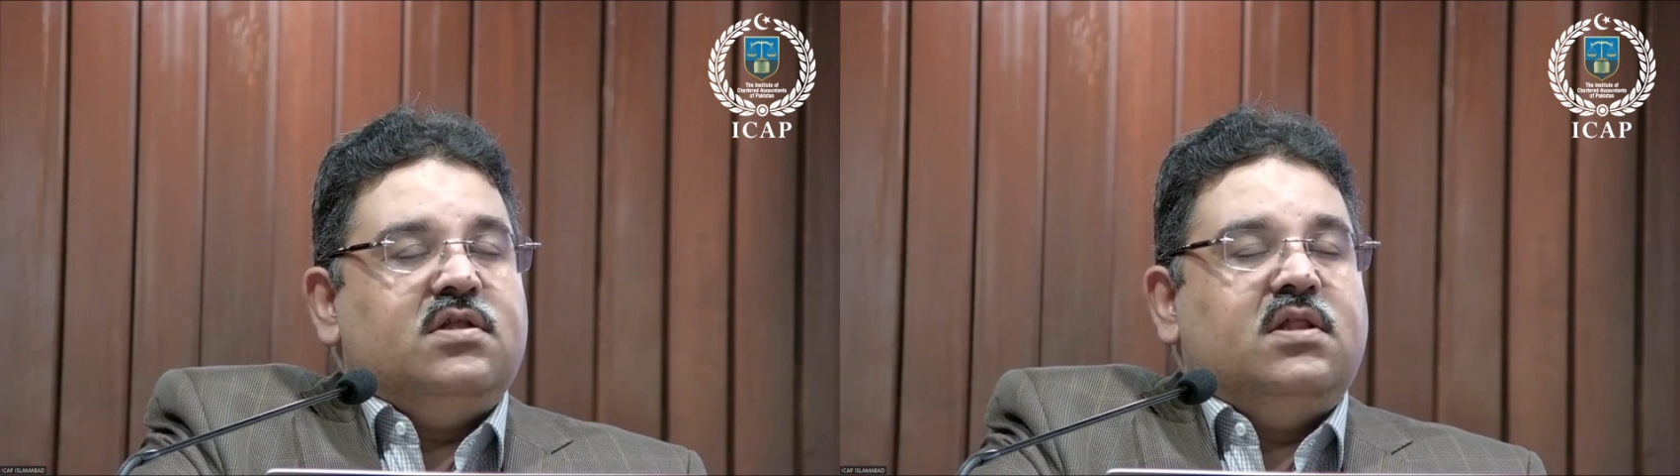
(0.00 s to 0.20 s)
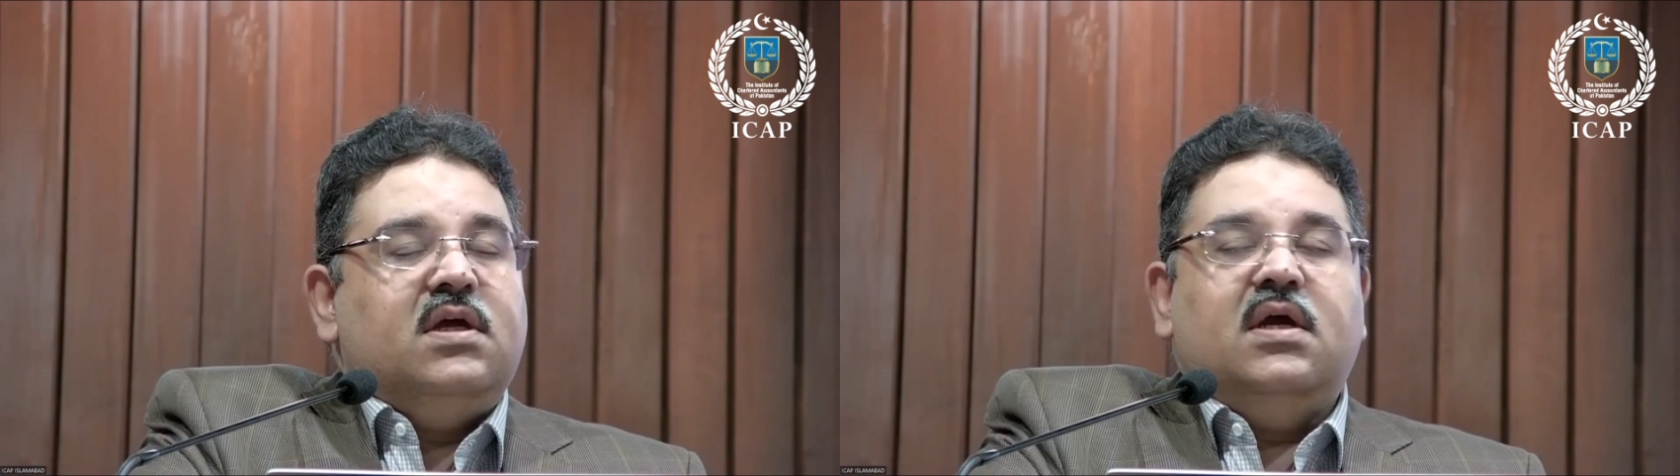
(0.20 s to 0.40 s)

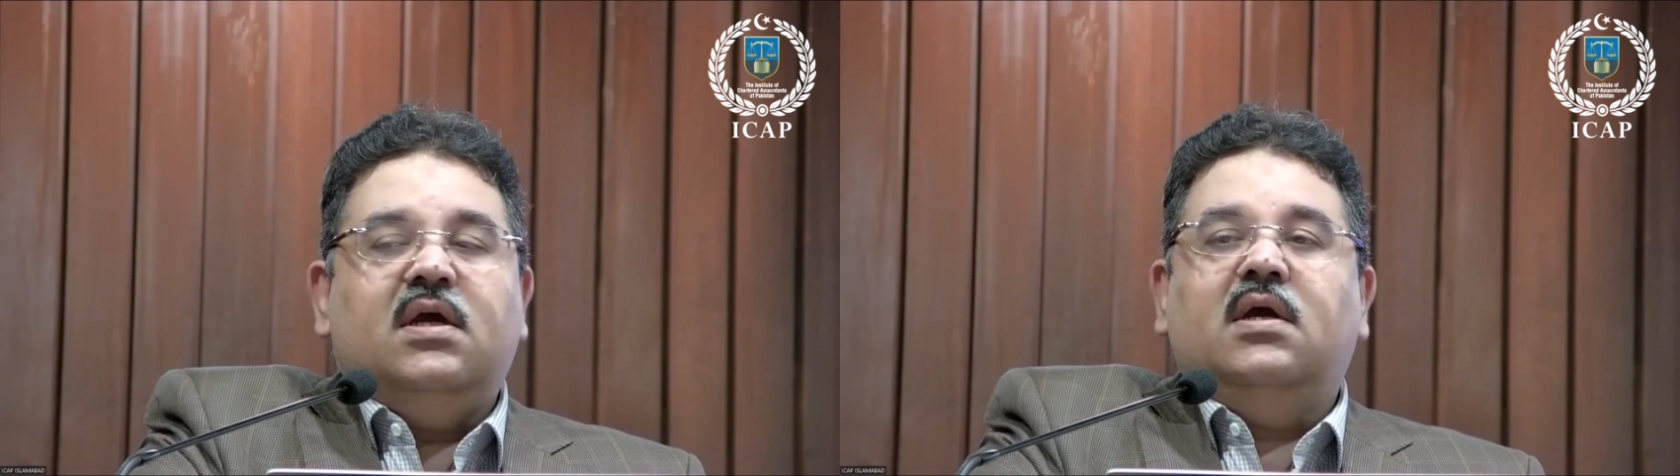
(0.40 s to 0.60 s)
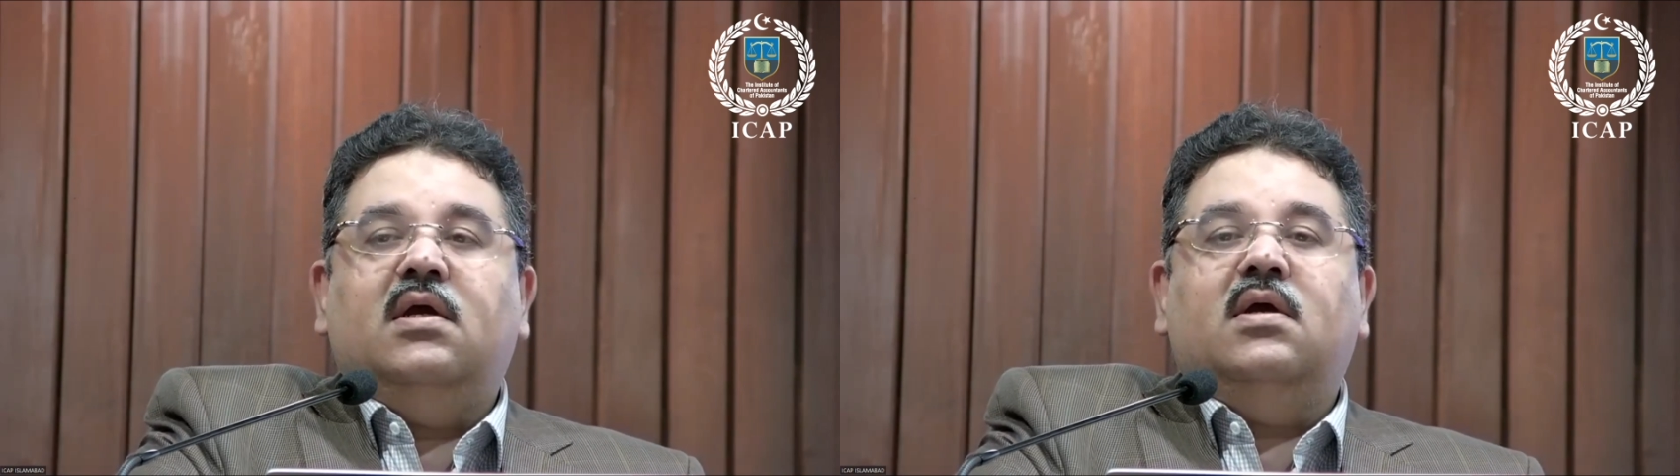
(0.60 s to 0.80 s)
they
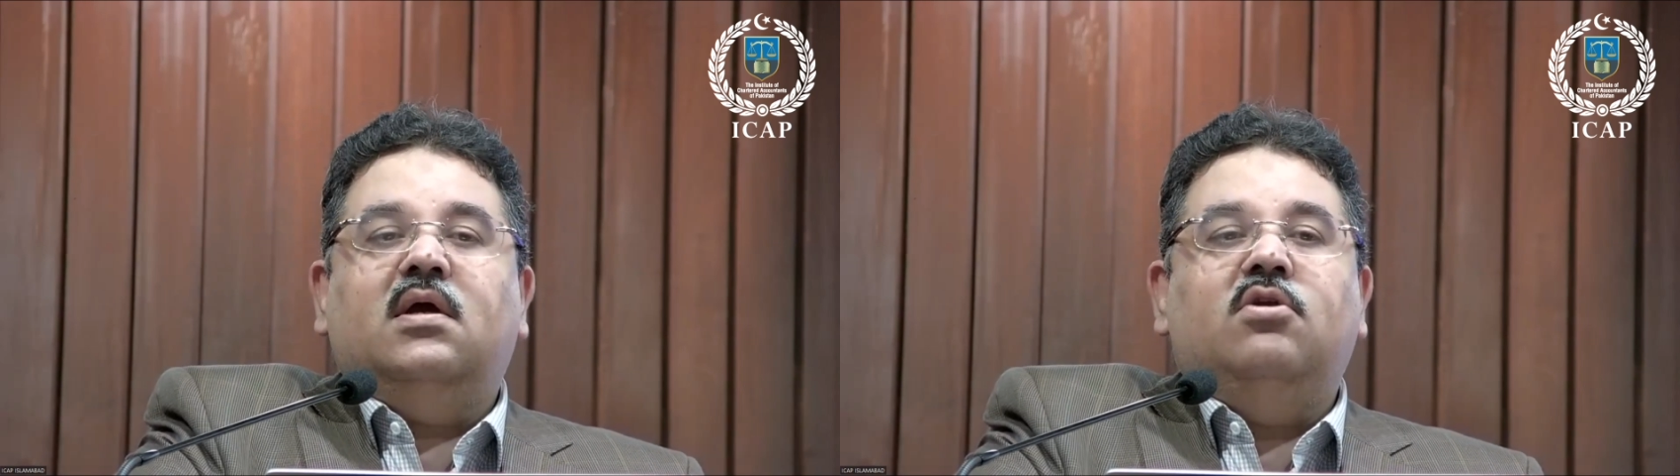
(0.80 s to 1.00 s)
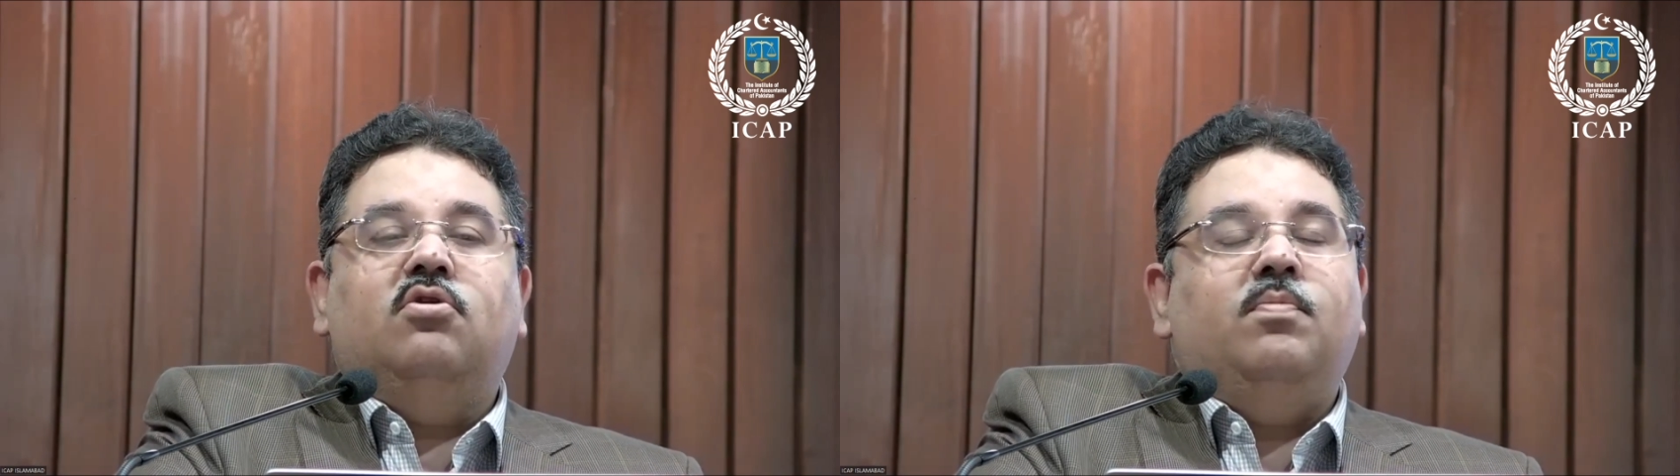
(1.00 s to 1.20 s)

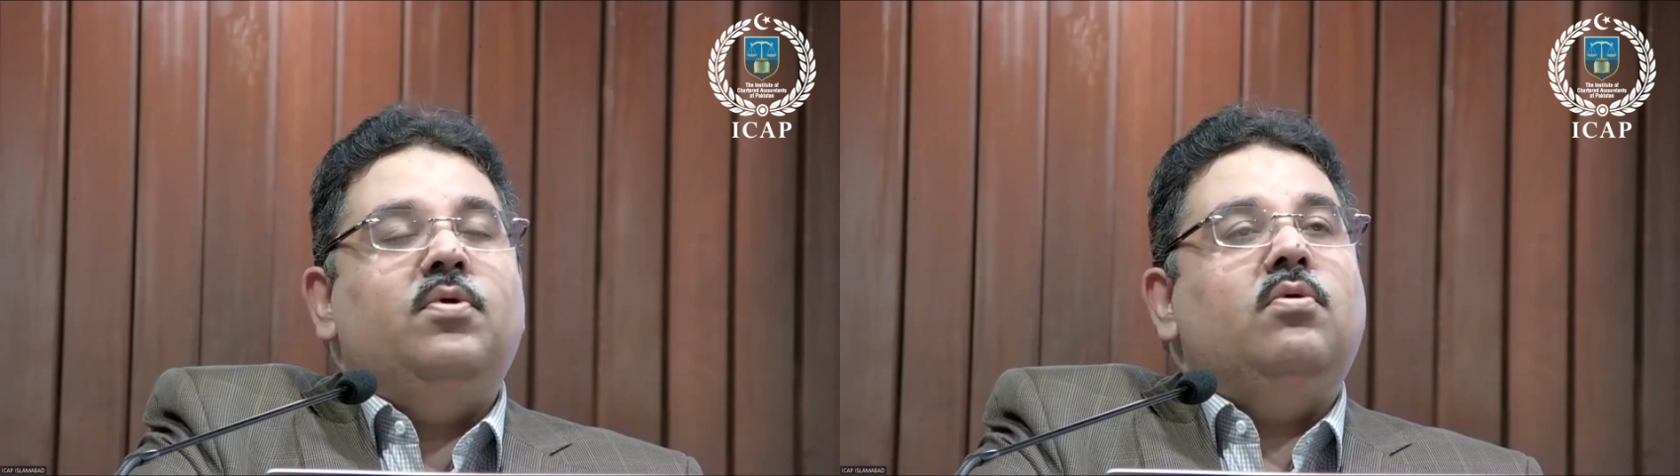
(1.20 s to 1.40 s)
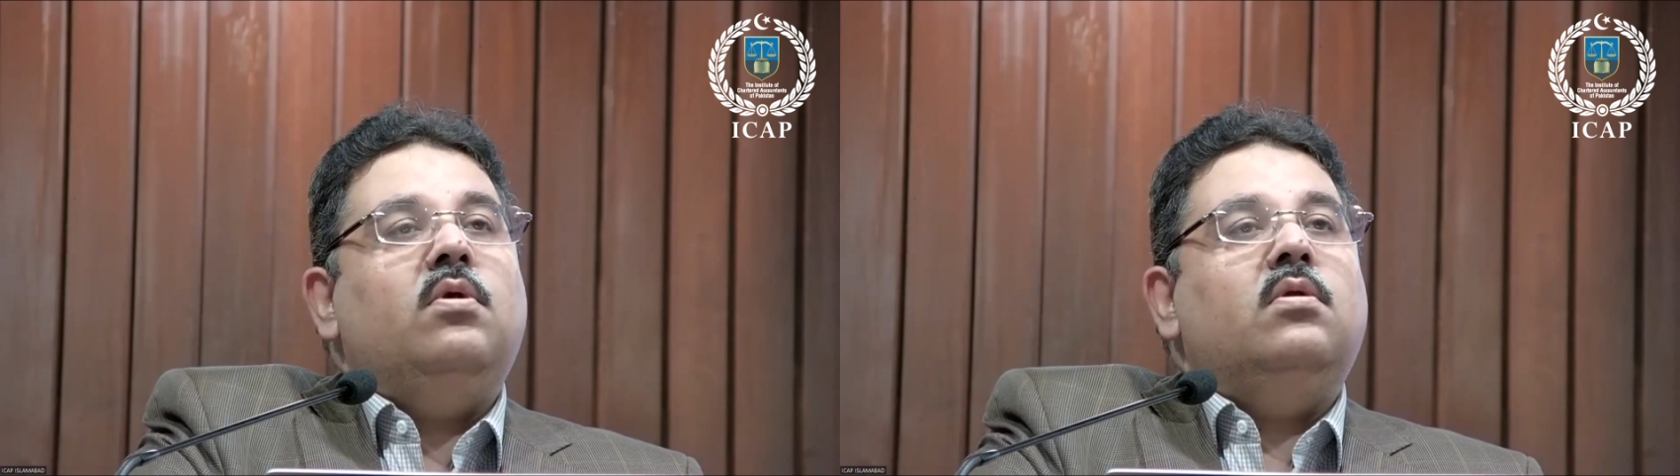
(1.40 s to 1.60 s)
contribute